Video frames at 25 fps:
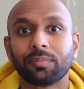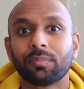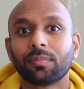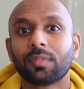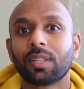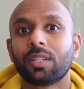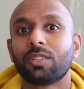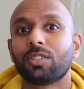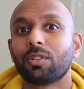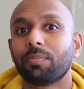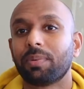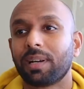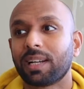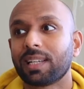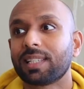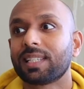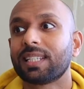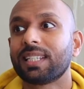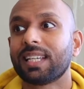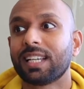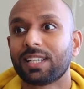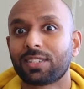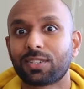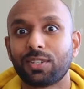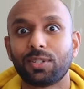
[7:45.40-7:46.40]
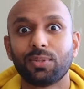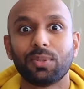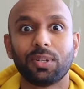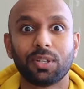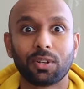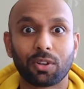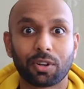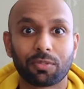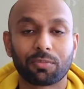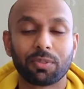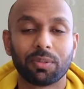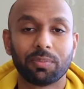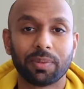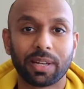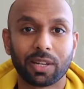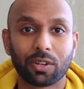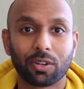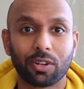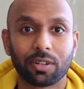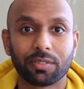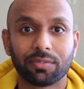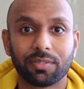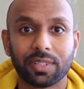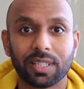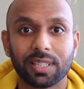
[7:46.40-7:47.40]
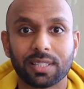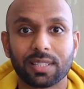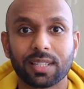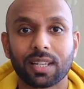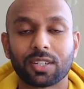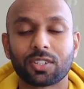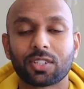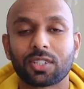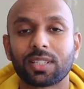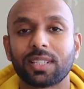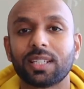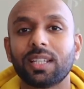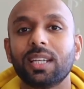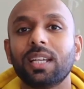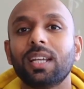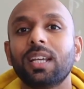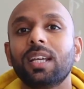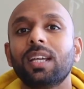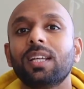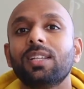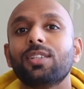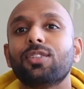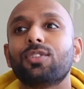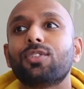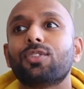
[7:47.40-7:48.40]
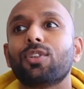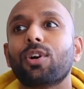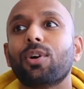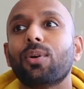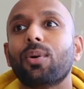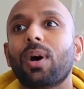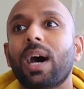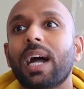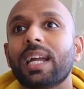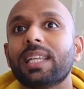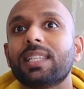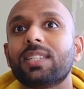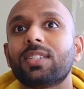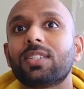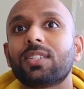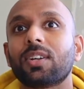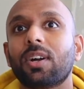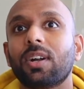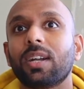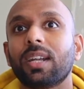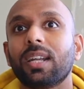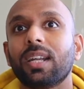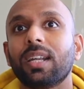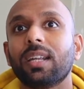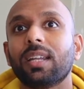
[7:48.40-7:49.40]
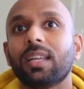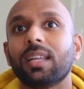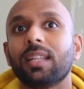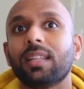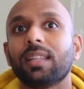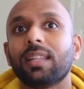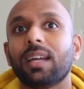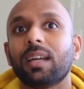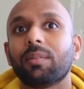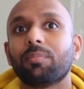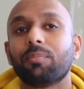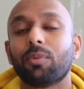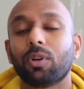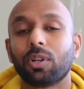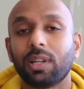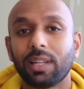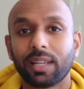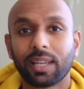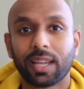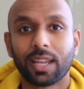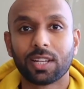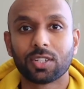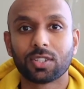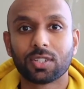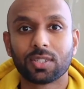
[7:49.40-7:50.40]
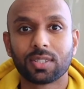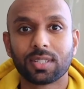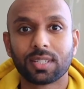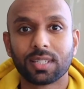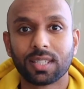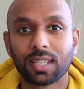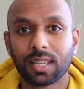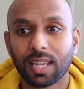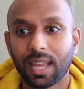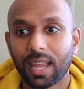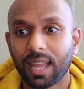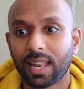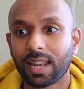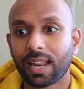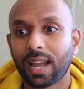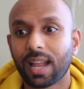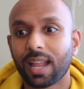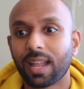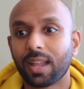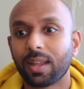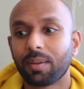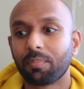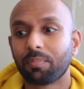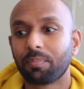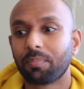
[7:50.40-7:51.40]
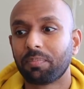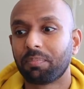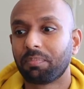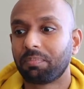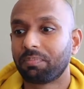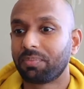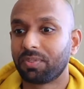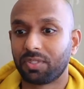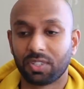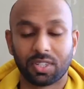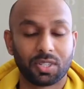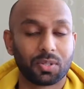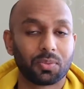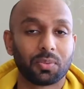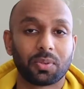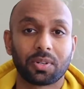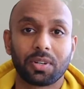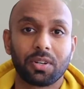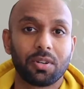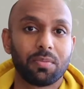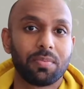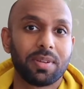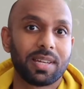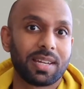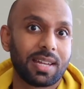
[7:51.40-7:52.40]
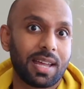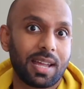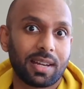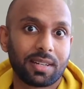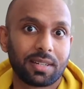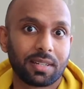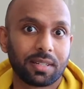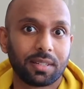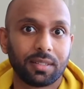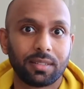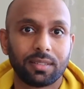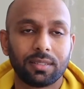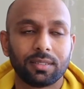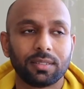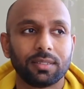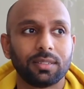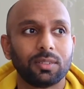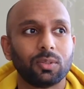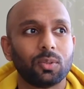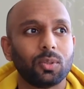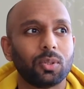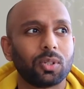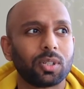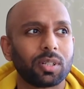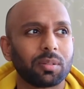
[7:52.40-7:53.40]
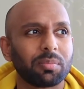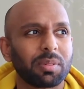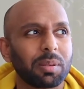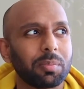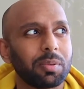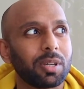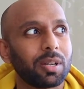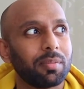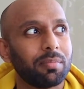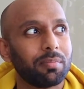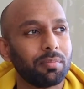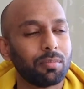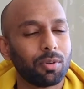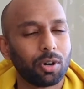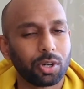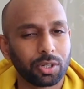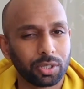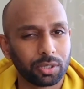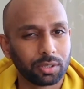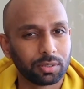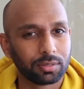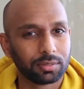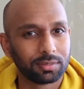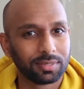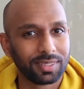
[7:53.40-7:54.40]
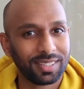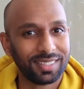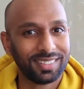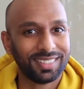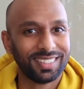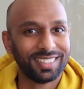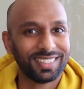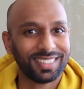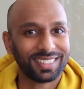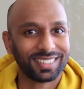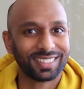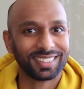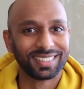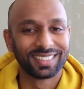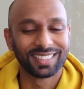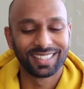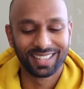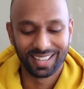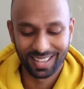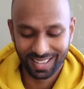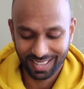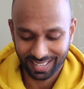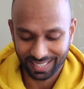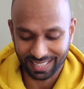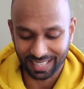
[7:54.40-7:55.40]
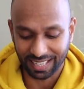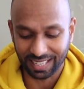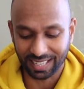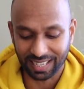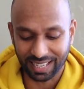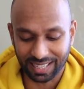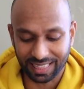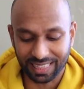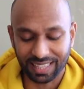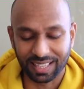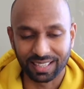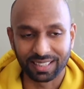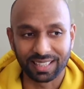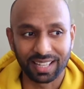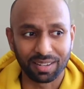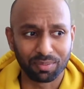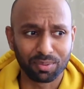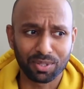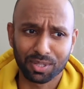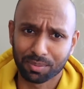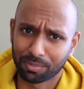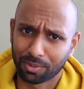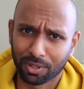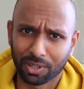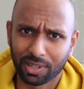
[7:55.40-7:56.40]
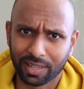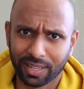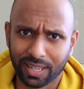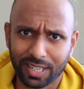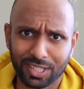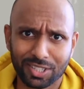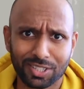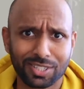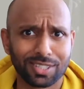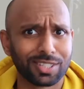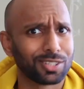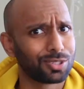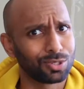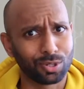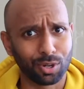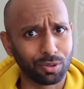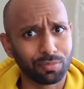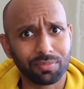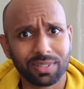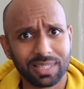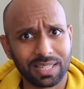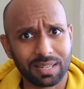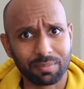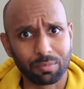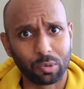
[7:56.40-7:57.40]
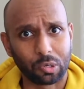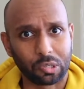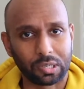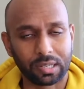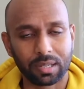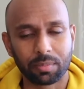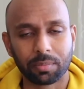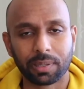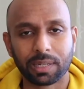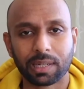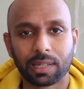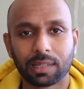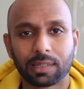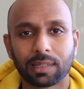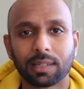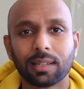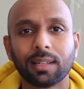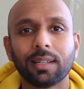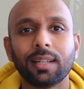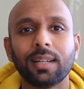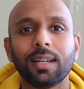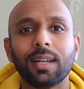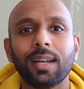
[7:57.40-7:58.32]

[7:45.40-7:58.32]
So Pakistan has to do a lot with my confidence, actually. So I started in that modeling agency and I just wanted to be an actor or maybe a model. Yeah, I think that was a modeling agency. So obviously modeling banna tha.